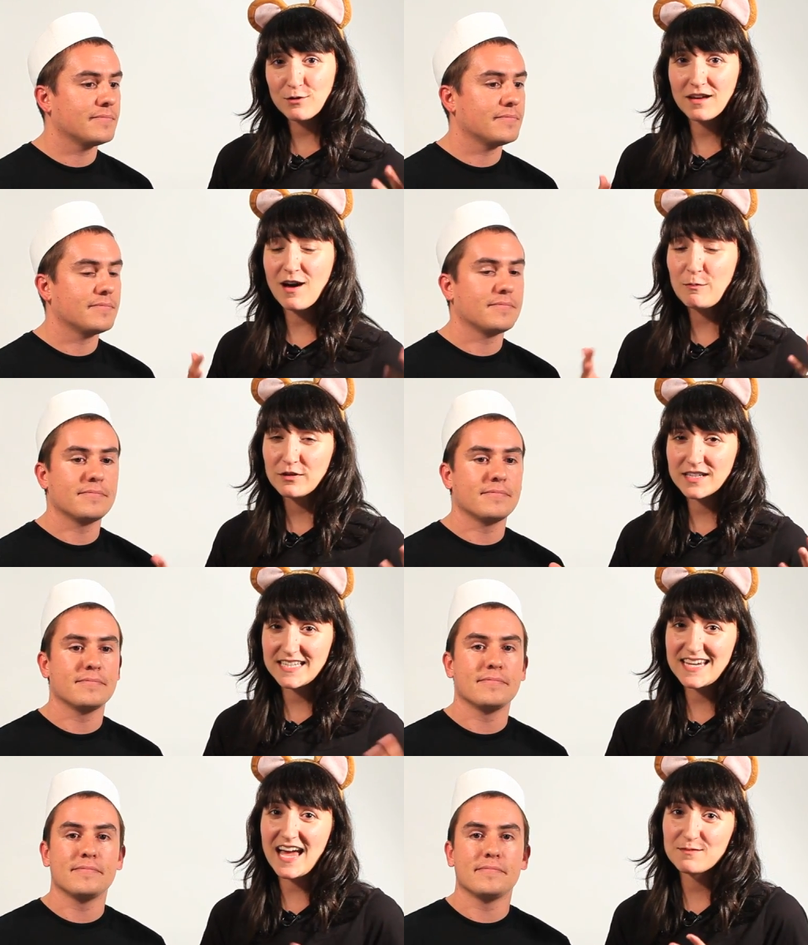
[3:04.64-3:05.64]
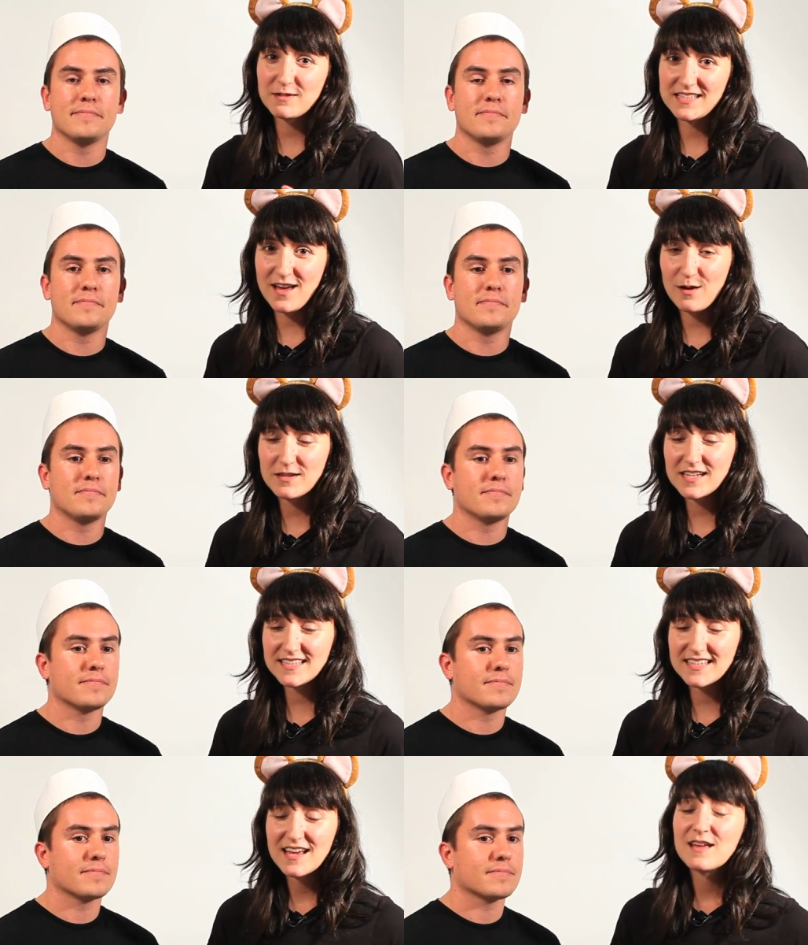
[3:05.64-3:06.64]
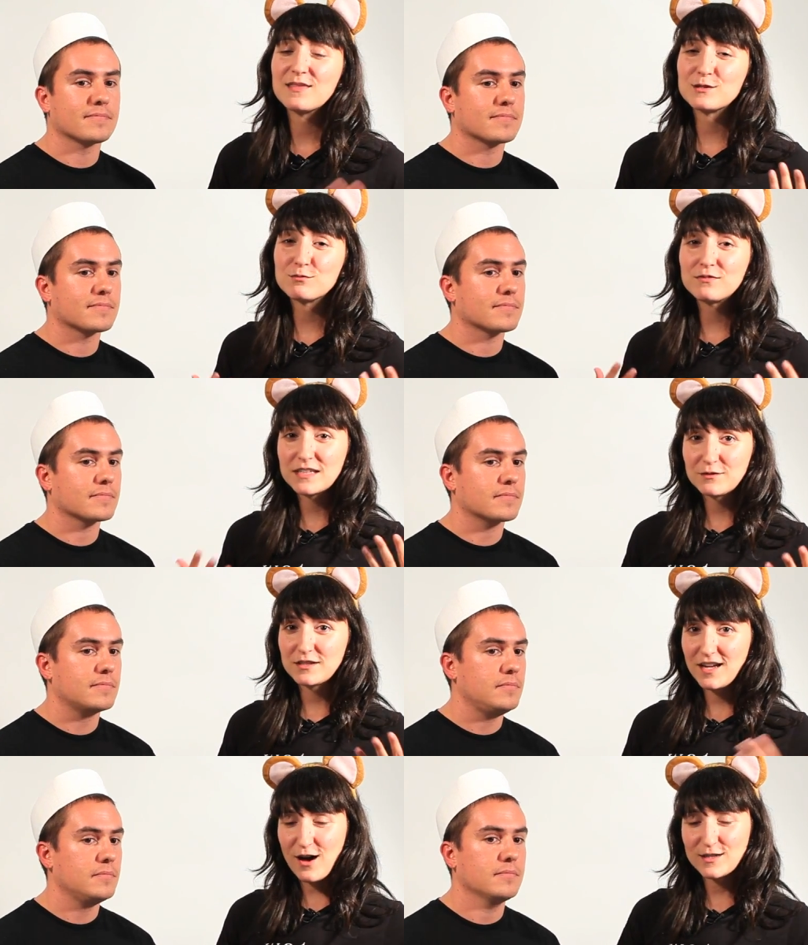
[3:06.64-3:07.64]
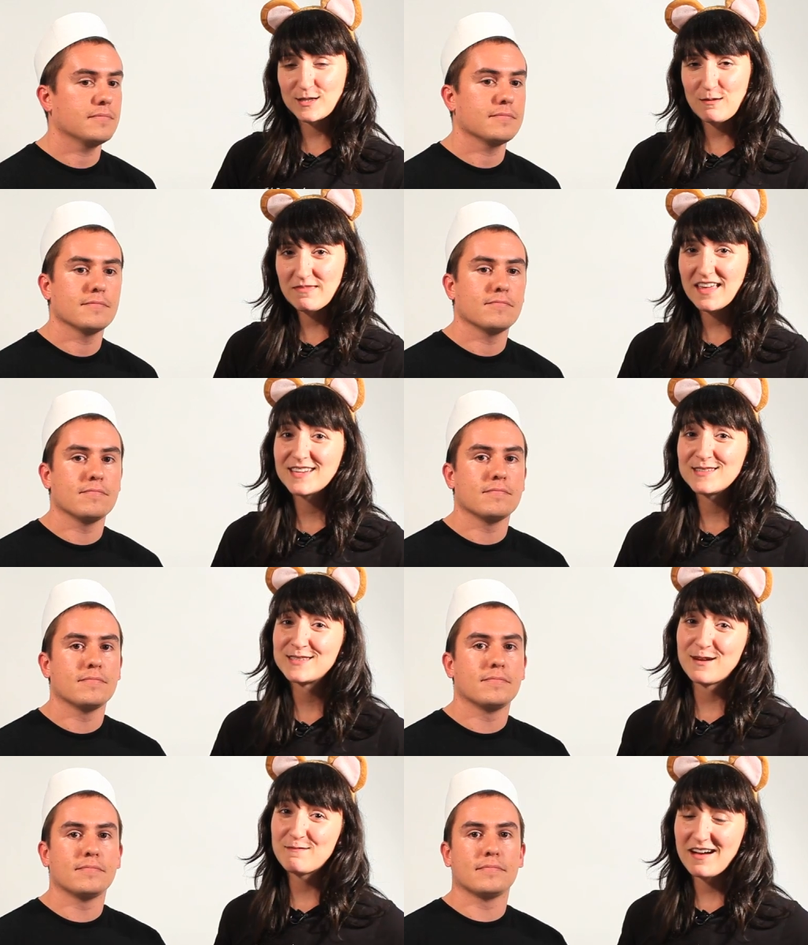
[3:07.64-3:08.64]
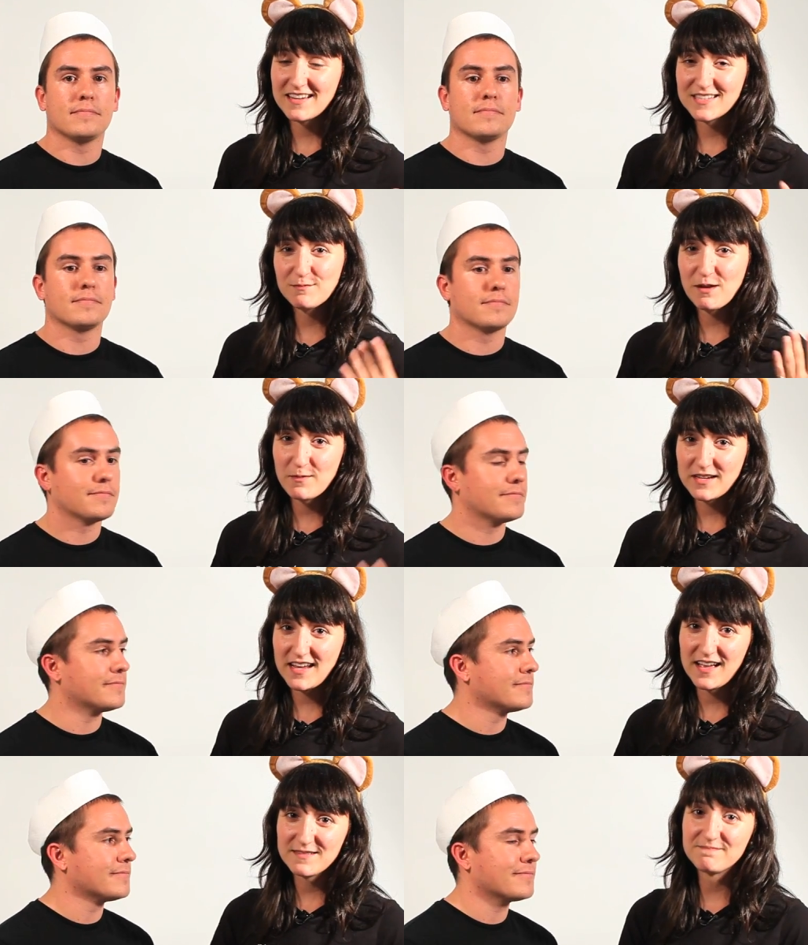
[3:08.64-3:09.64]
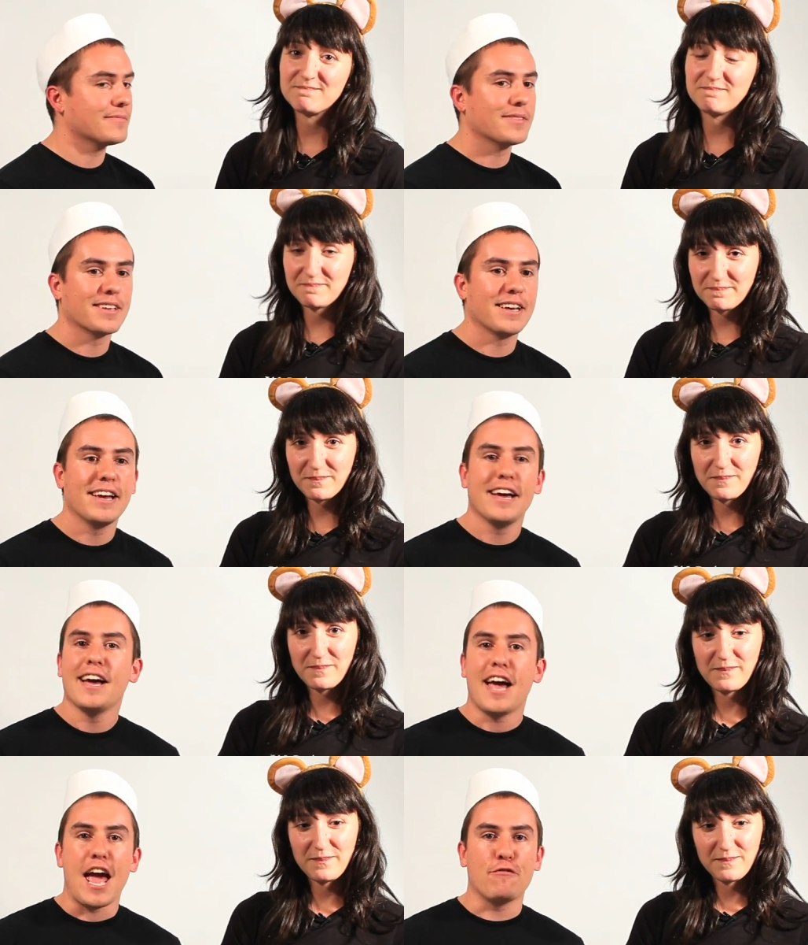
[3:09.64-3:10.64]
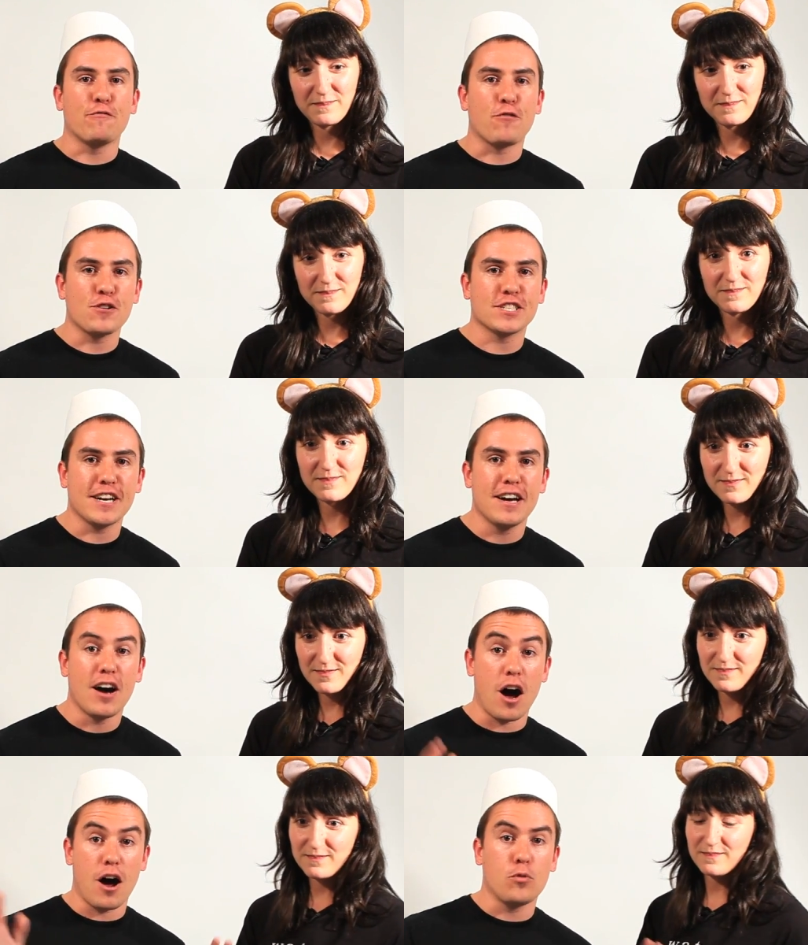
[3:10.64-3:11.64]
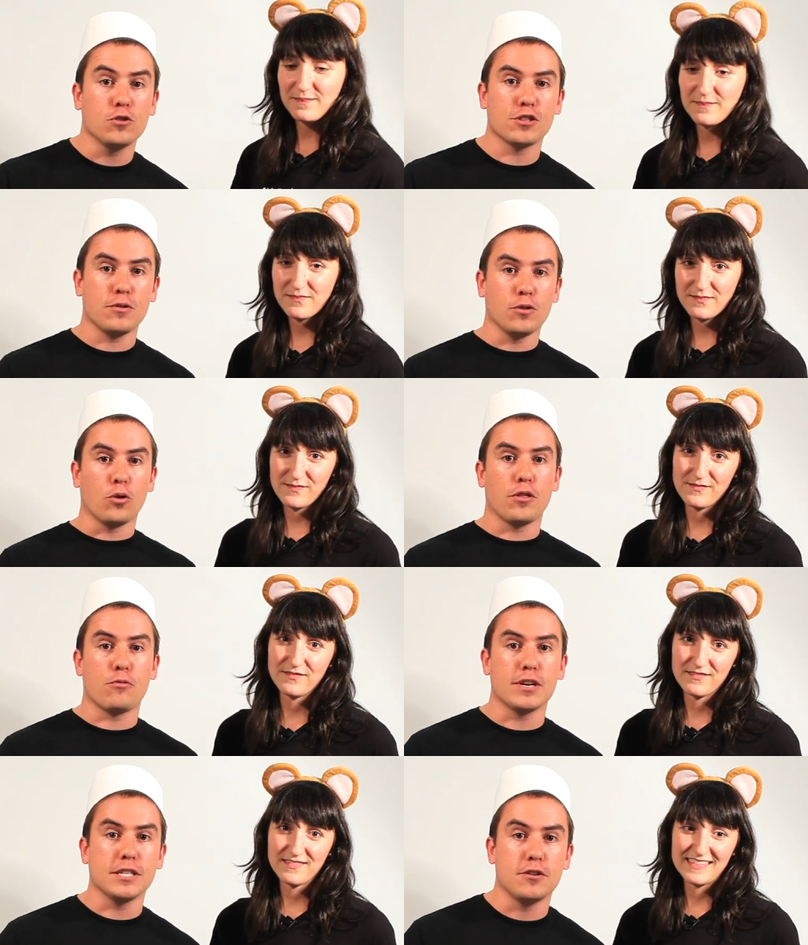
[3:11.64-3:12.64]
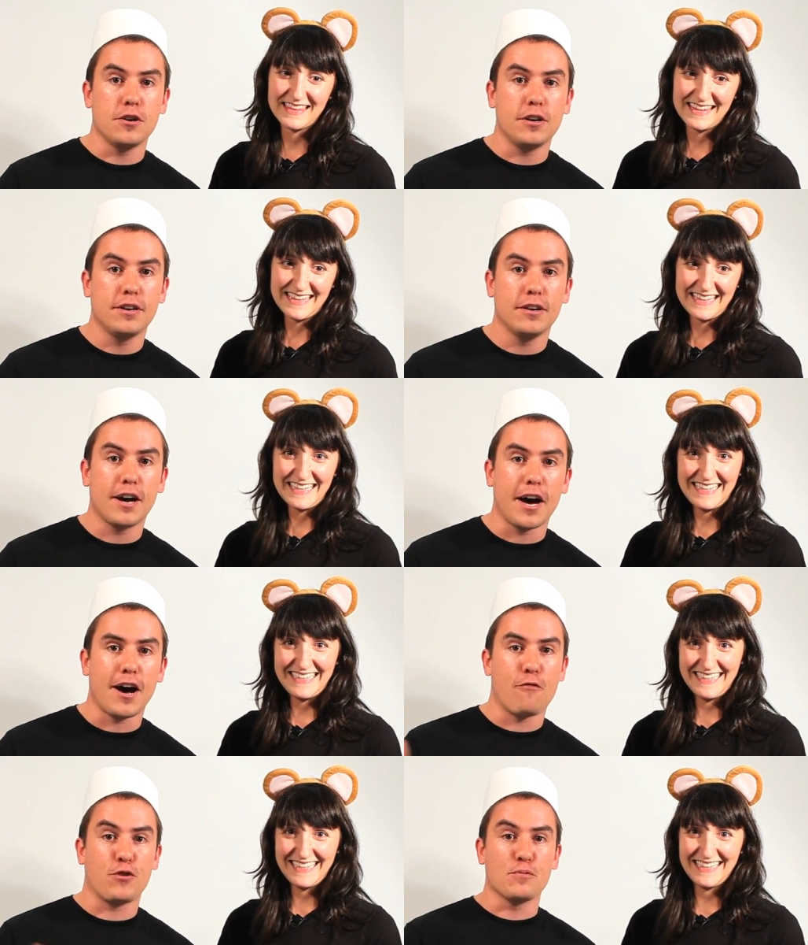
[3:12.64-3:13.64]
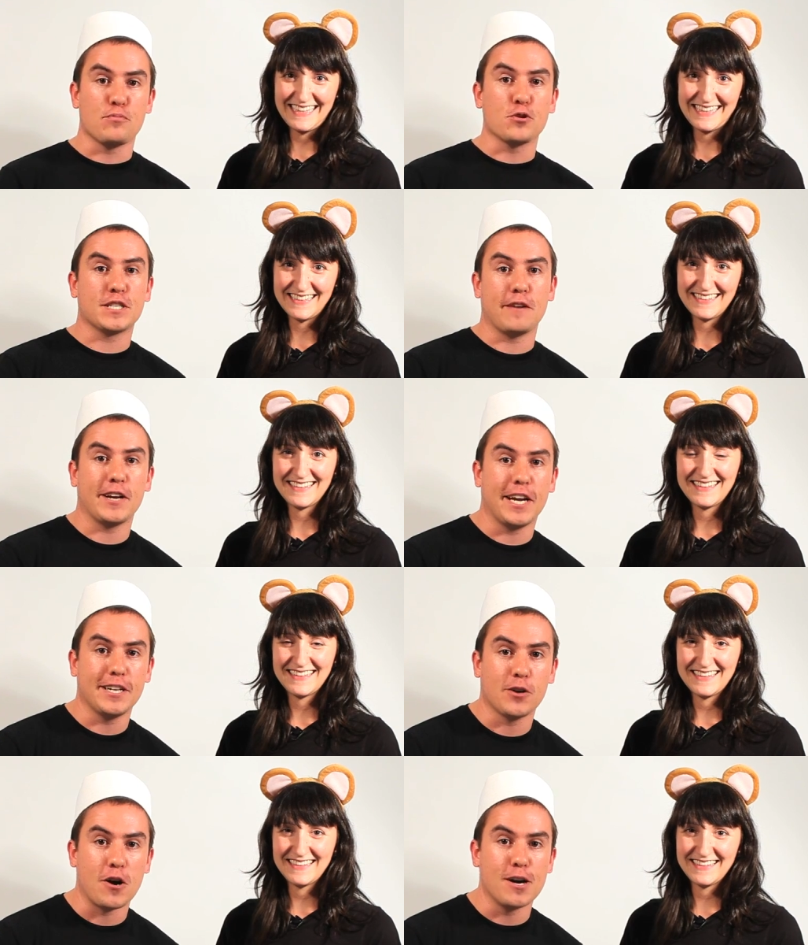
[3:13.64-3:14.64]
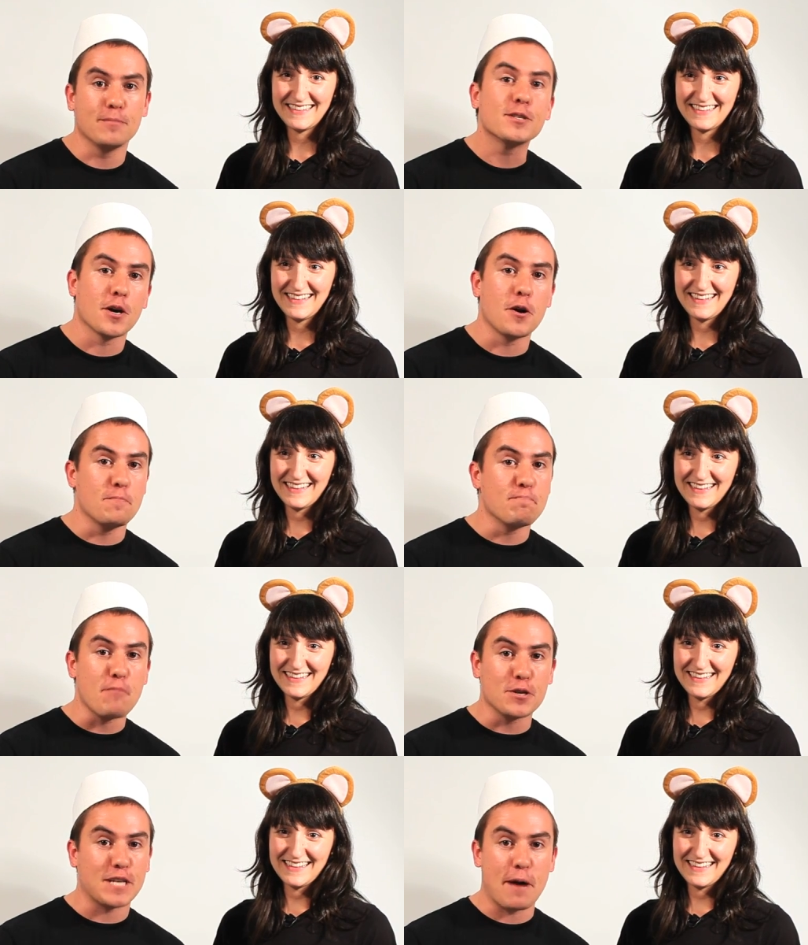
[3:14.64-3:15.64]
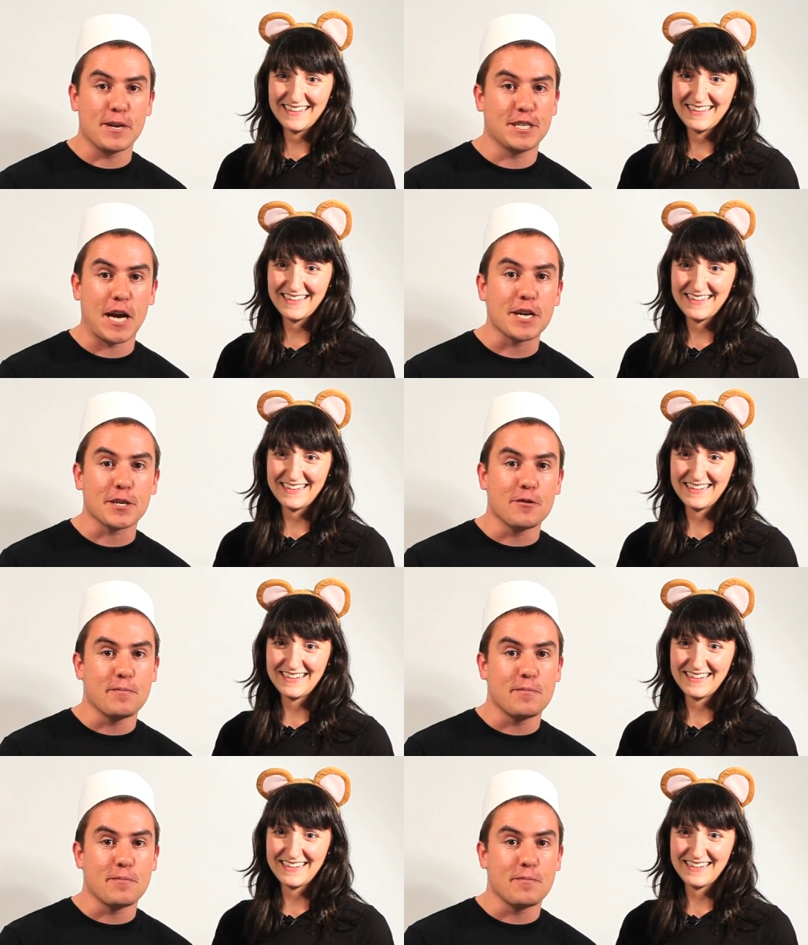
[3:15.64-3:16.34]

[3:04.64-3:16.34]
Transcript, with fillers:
Speaker 1: where the couple gets attacked by zombies. That was really, really awesome. Thank you so much. You made my day.
Speaker 2: Evan Forrester, uh, I'm also a Lord of the Rings nerd. Uh, I've read the book 17 times, so most happy to chat to you